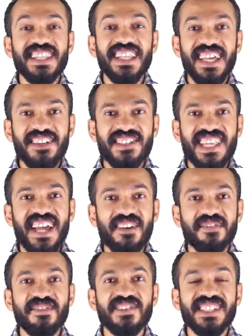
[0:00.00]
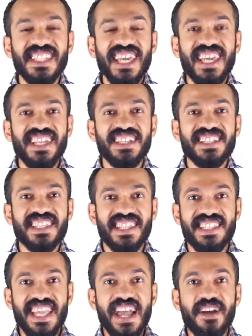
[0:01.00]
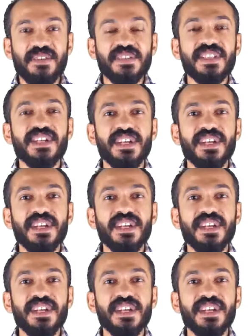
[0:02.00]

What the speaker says: letter sound for today is the sound.